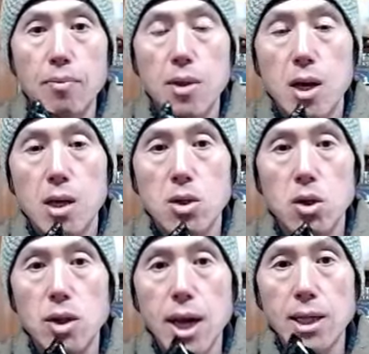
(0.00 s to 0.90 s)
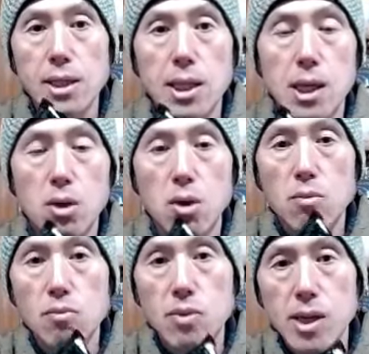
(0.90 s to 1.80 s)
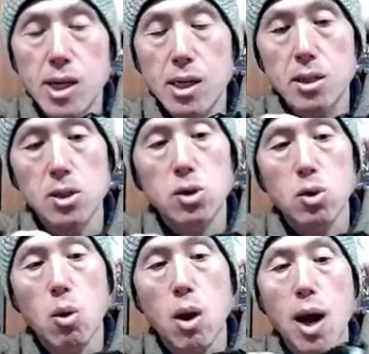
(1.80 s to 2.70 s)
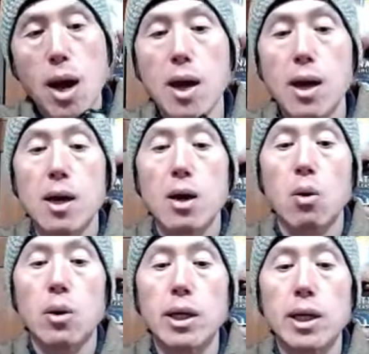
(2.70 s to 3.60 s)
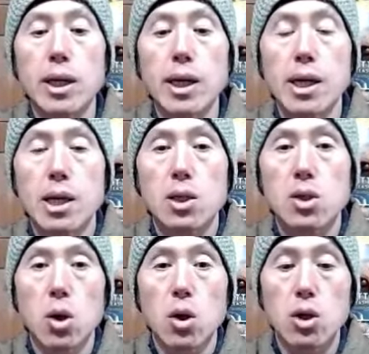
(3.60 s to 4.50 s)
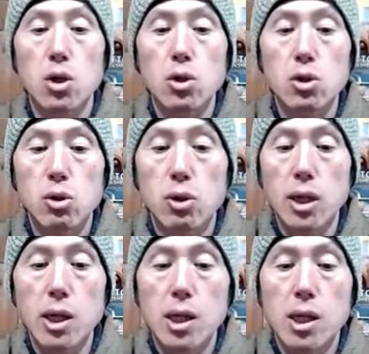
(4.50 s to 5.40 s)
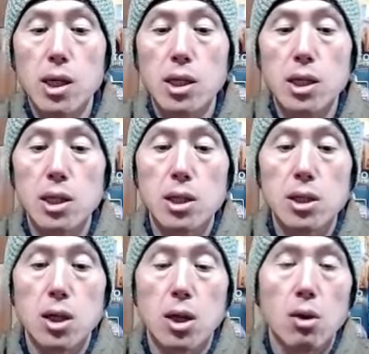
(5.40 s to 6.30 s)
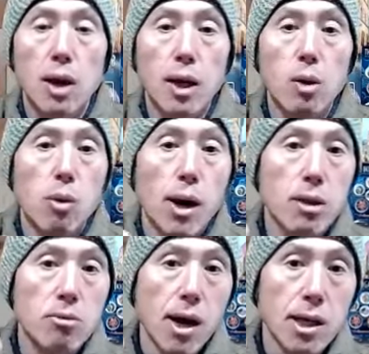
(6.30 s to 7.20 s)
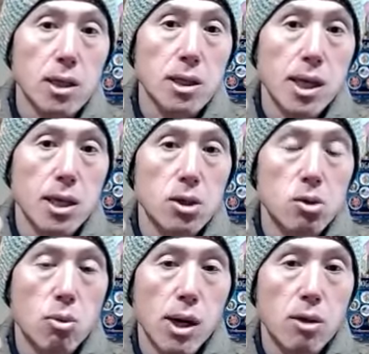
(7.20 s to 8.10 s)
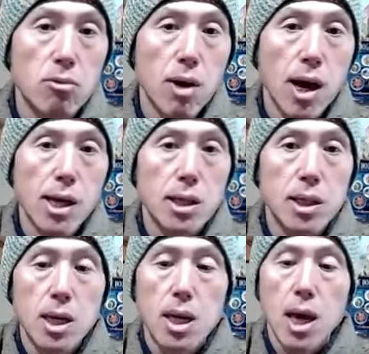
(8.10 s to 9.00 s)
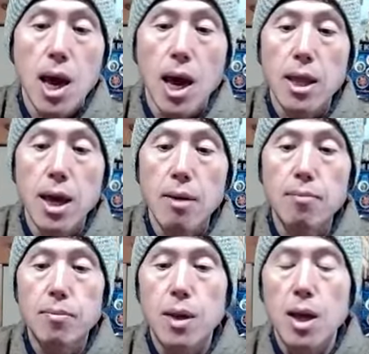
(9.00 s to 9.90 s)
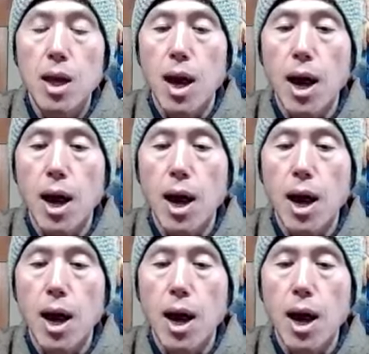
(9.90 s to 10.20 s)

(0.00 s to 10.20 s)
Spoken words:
one. So that's the convenience store onigiri. So usually it is like white rice. They use white rice, and then